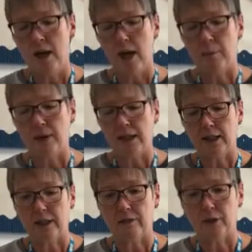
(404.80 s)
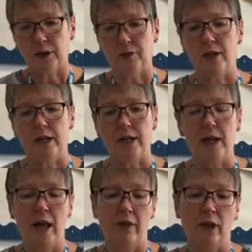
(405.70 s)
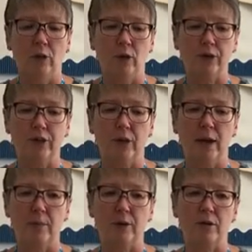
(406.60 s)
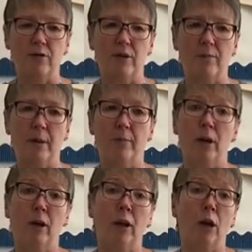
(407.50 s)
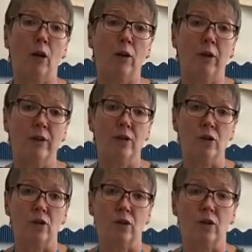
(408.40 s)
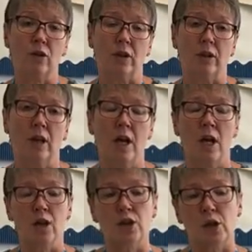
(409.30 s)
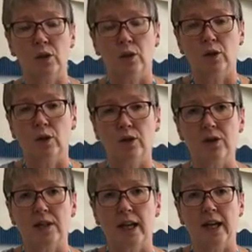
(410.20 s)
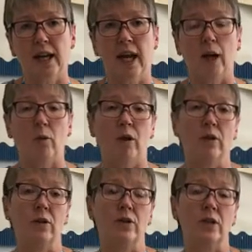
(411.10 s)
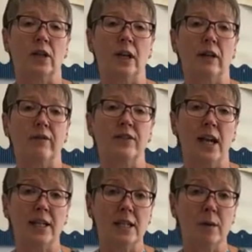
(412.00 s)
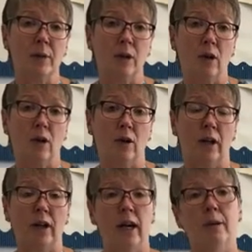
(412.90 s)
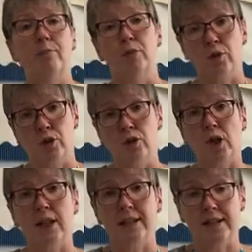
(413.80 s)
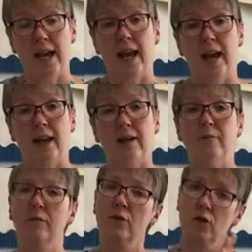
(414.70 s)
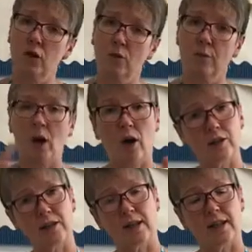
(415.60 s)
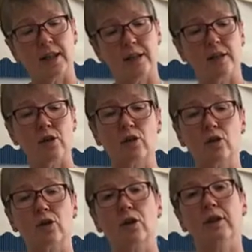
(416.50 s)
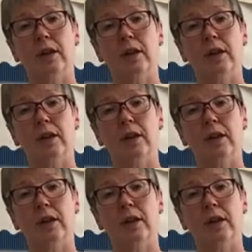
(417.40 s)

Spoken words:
At blank level 3, they're also able to remember a longer instruction. So you could say, I want you to give Teddy a banana and brush Dolly's hair. 2 parts to that instruction.